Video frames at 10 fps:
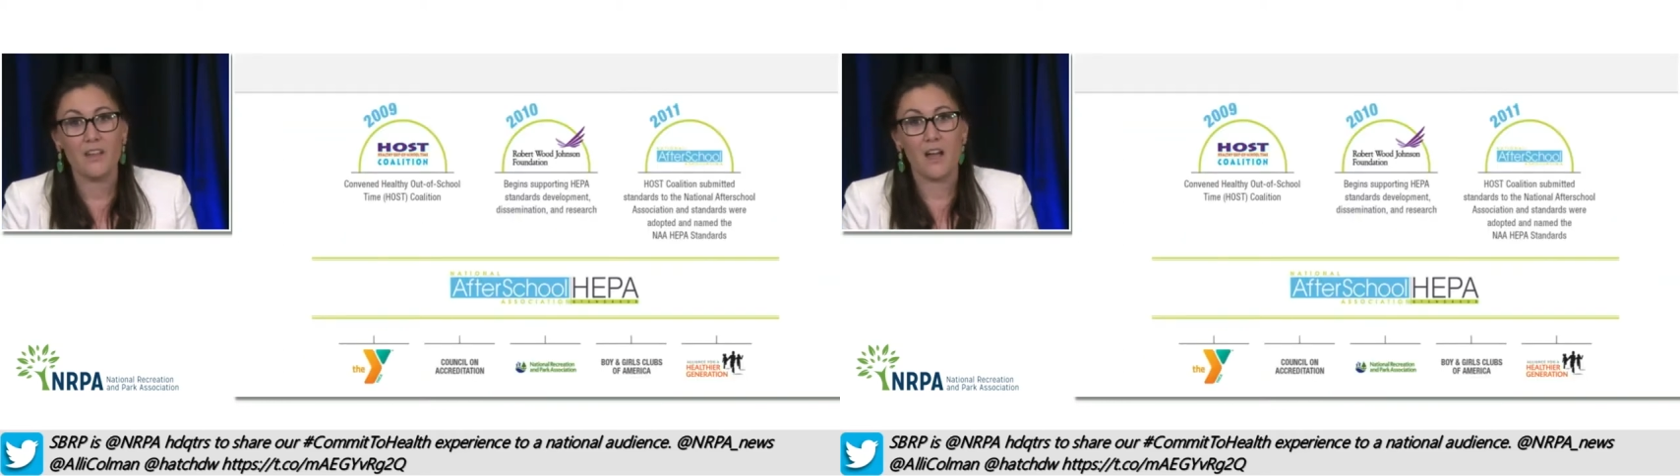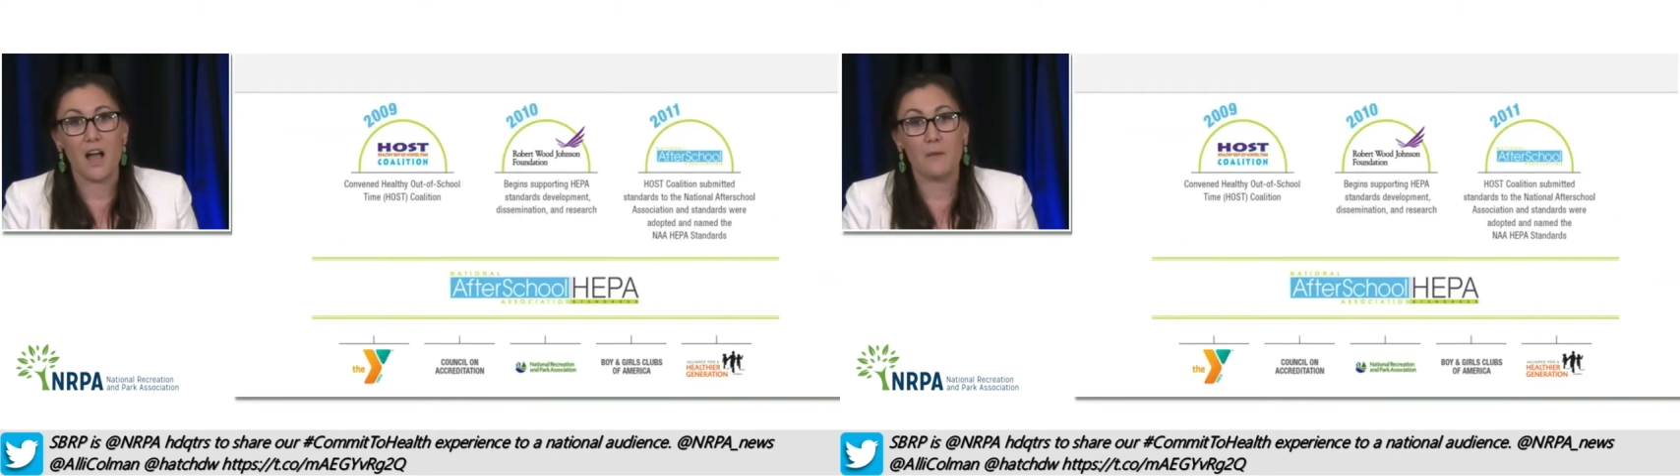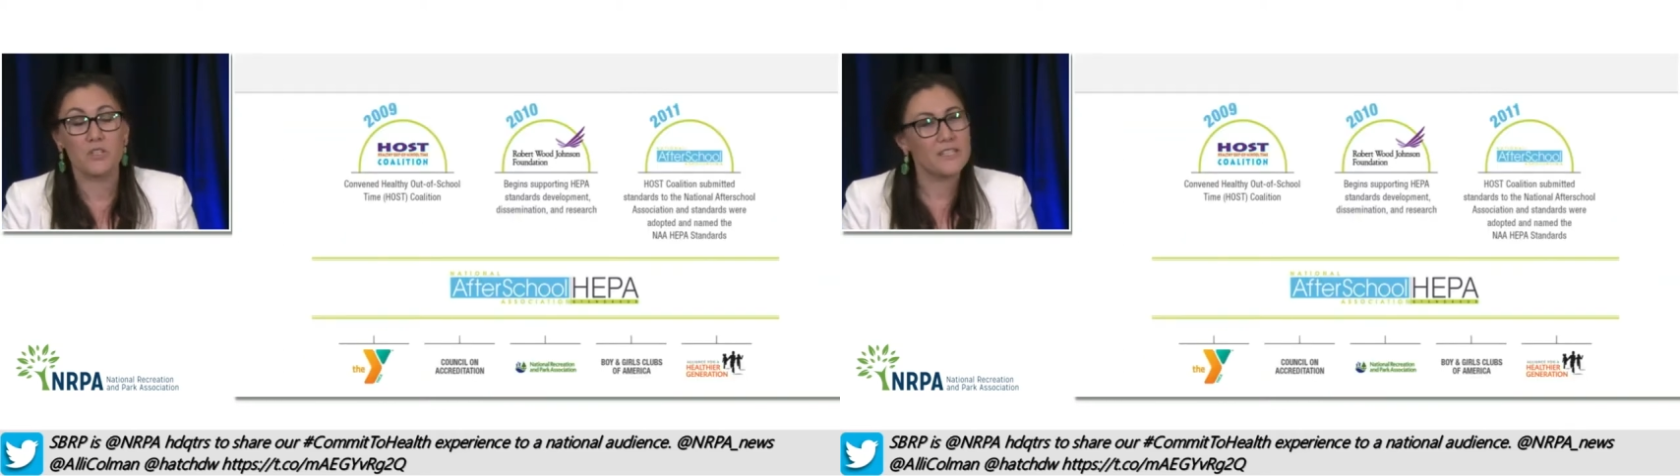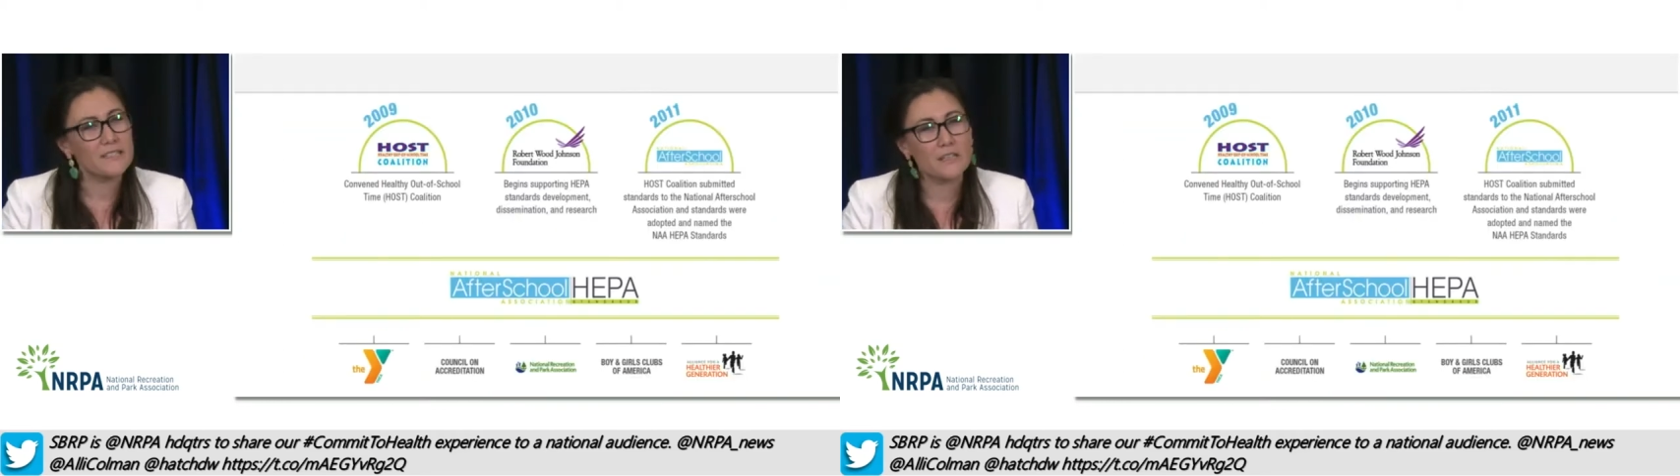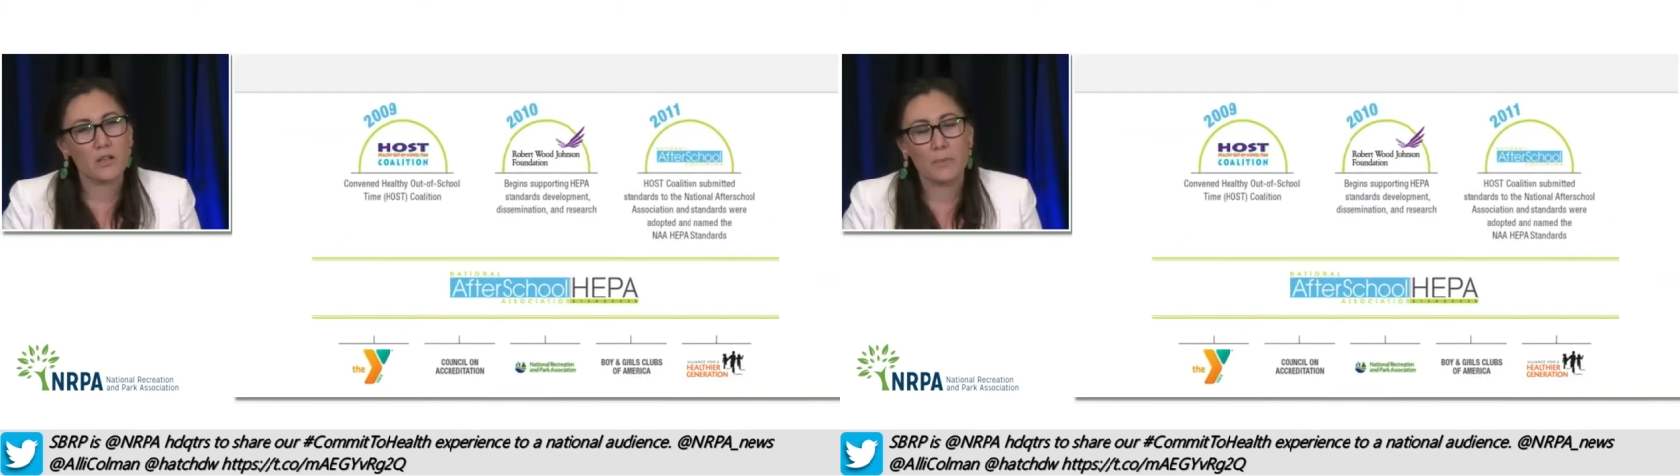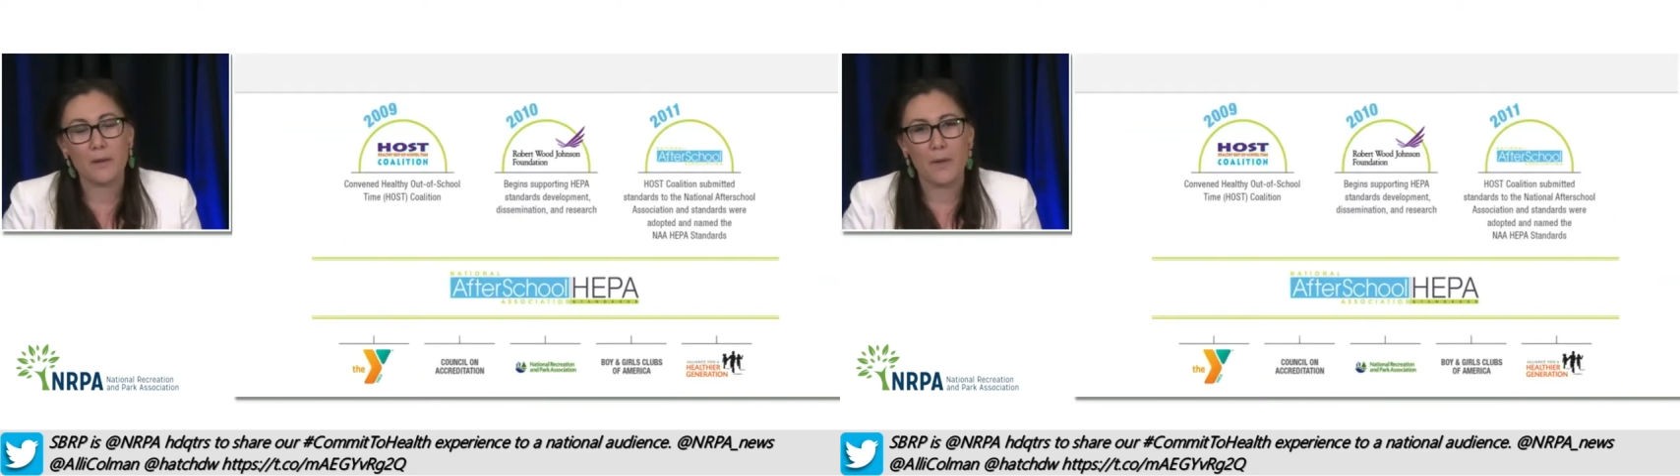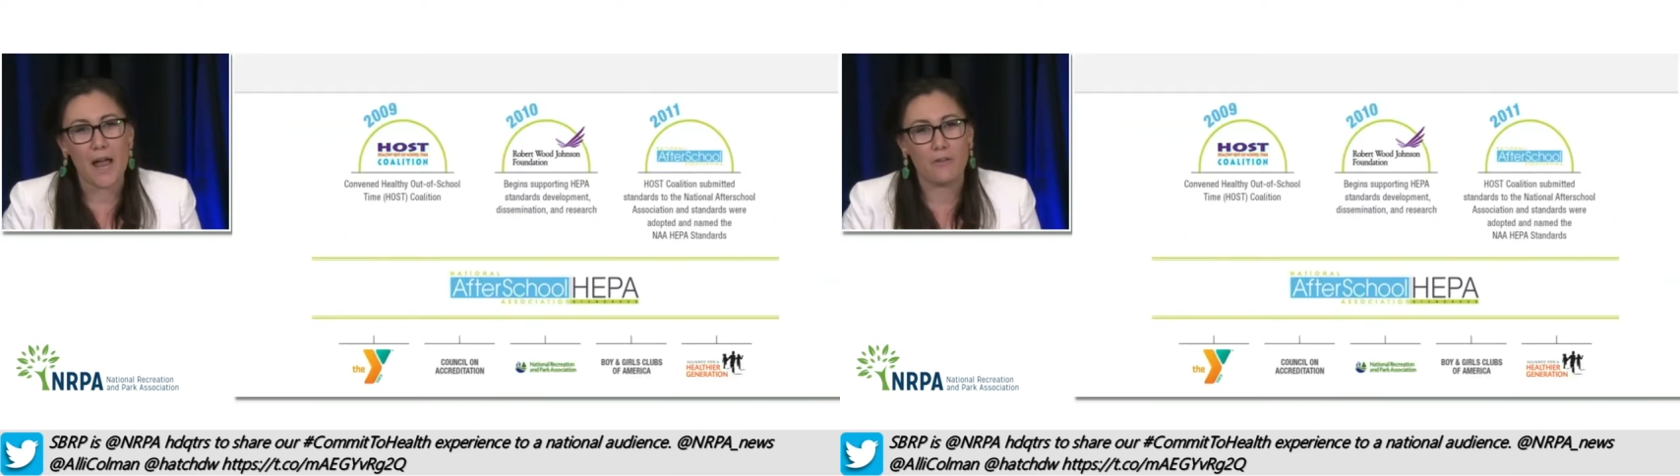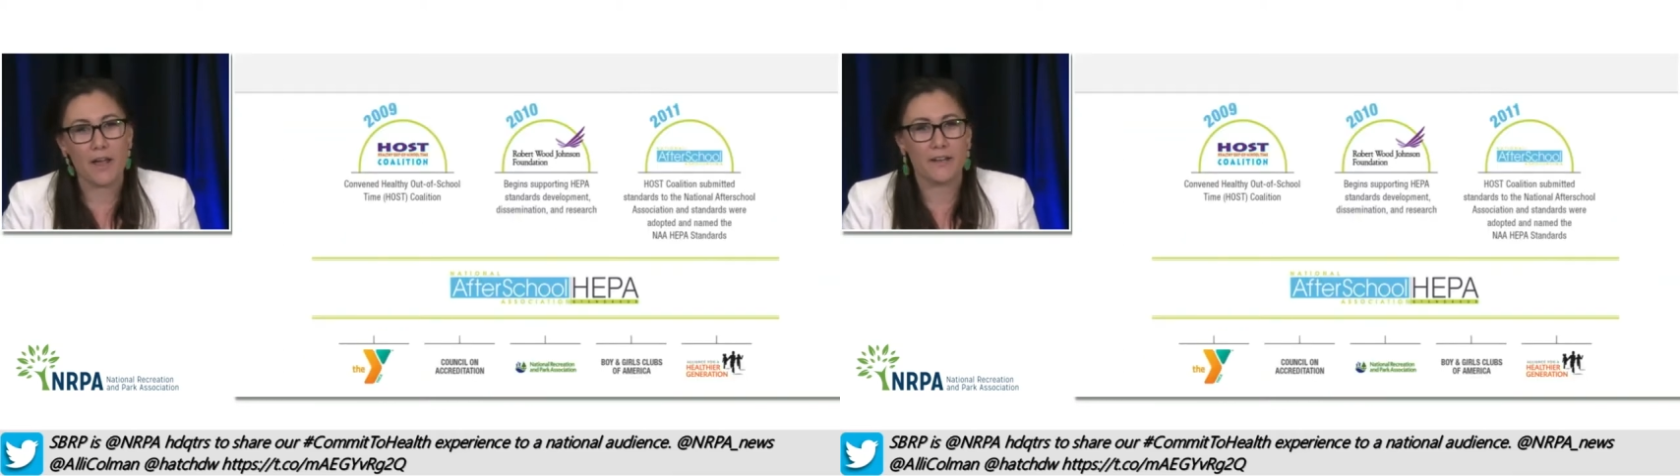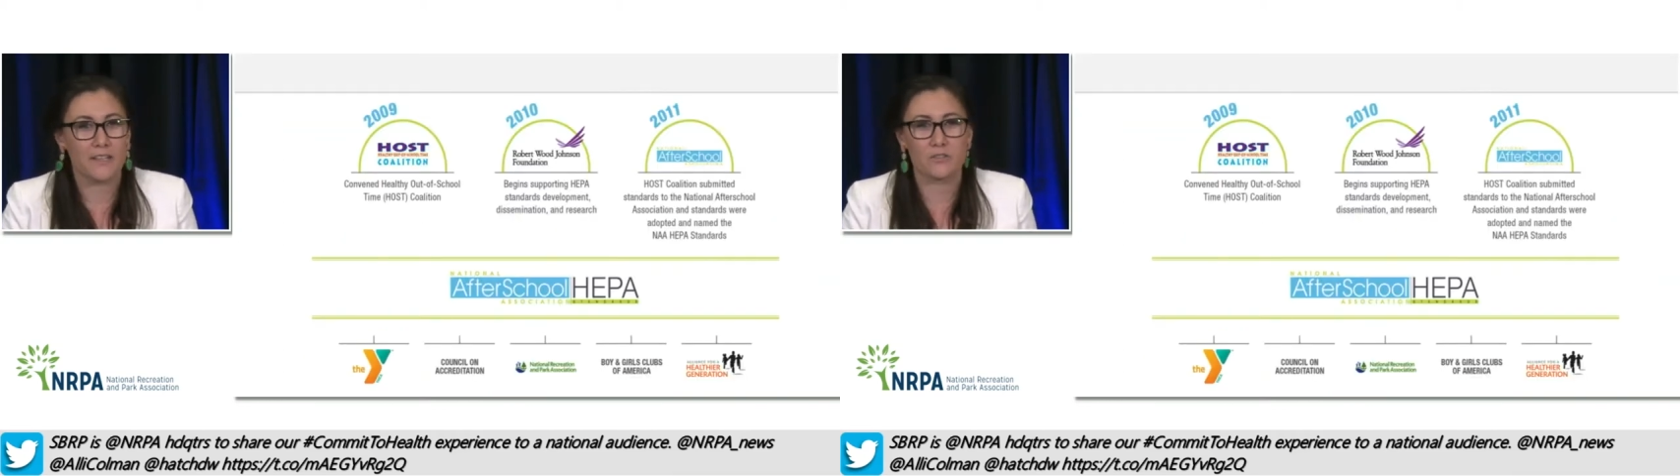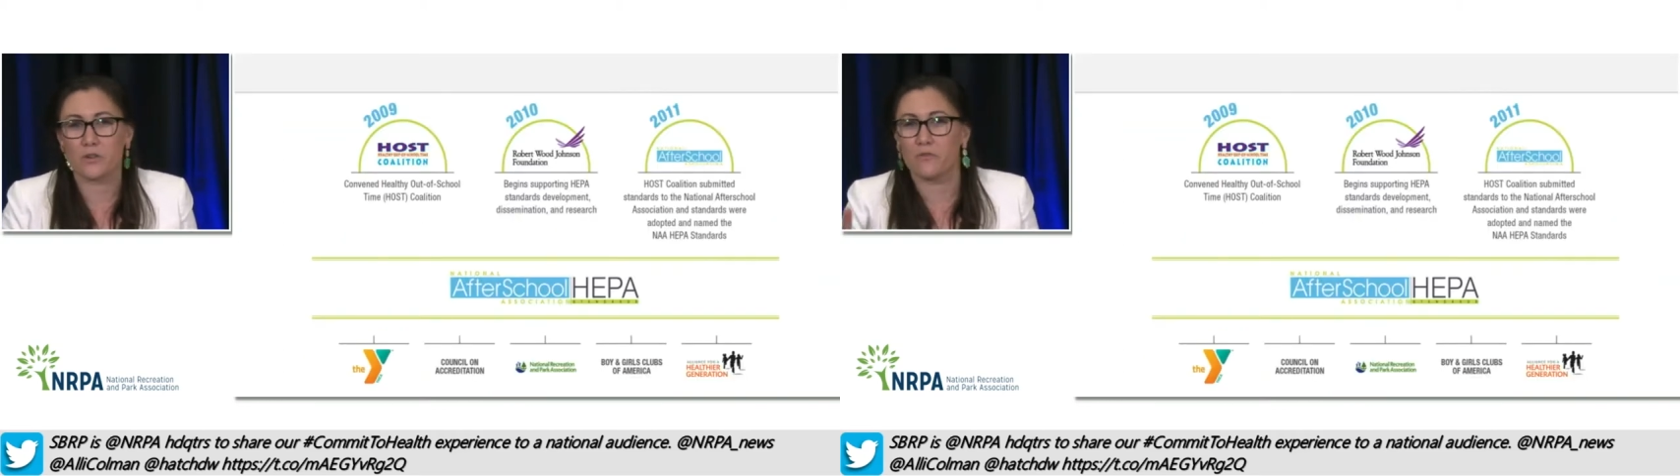Um, just as a little bit of background as sort